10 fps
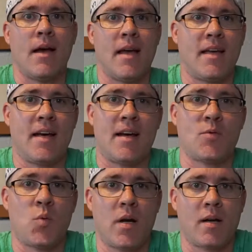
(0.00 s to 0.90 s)
Hey
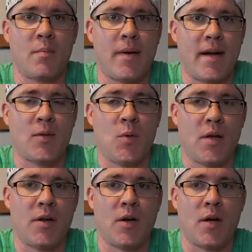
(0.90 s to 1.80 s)
guys, welcome back to
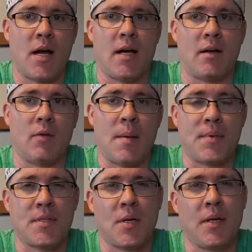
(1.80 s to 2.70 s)
another
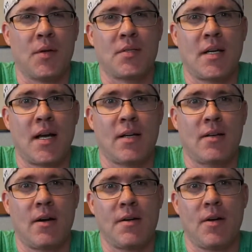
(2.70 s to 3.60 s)
episode of
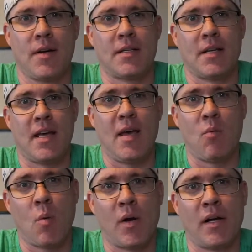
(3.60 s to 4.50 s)
Hillside Gardener. And today
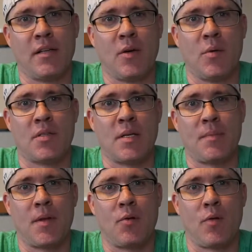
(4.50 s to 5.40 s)
what we're going to do is
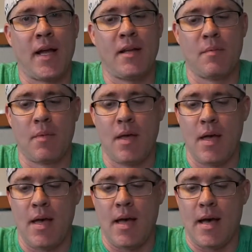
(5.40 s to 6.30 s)
something random.
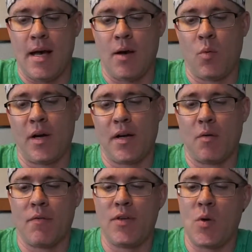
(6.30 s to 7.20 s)
We're going
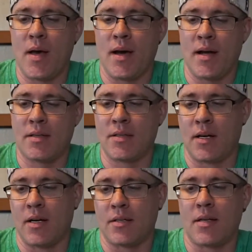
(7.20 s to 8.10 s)
to review a hot
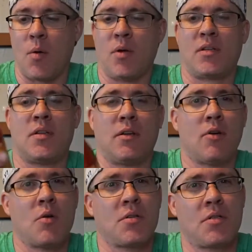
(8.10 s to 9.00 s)
sauce. I went to the
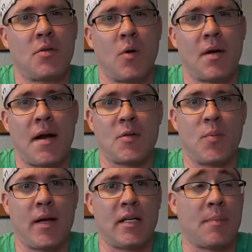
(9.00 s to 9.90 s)
grocery store and I
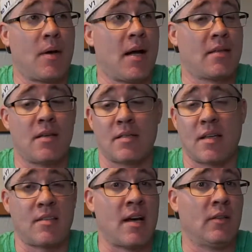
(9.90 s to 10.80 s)
just picked up a hot sauce
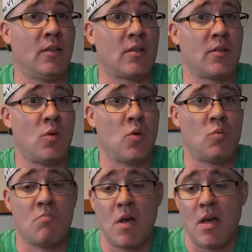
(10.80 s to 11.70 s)
I thought looked
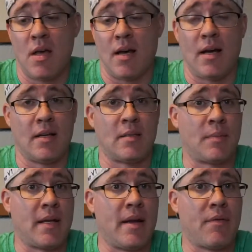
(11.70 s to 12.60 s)
cool.
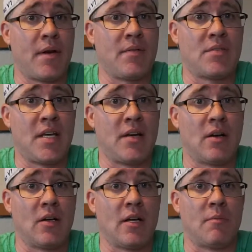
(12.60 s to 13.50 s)
Something I've never even seen or
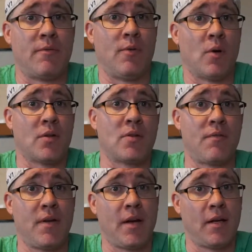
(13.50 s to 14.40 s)
heard of before. So
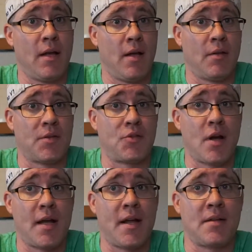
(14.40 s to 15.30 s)
I figured let's
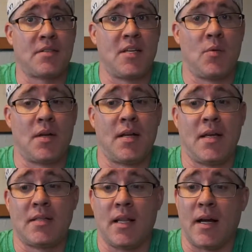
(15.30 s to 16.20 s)
try it out and see what it
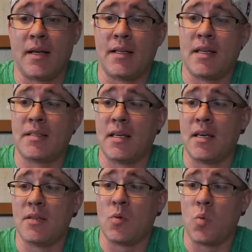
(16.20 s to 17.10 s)
tastes like. This
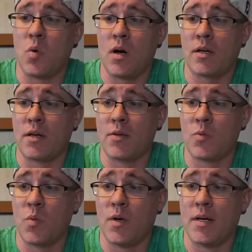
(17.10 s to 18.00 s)
is
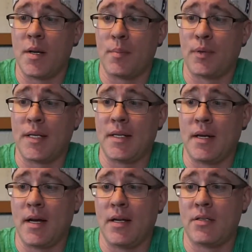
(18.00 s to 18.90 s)
Walkerswood Plenty
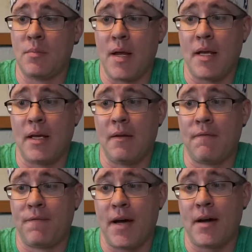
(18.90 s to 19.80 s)
Hot
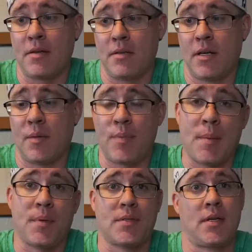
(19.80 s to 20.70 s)
Jamaican Fire Stick
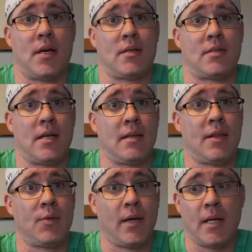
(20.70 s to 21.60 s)
Pepper Sauce. Say
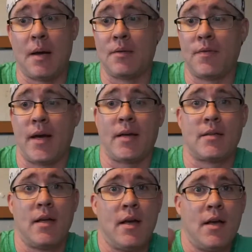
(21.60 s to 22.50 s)
that three times fast.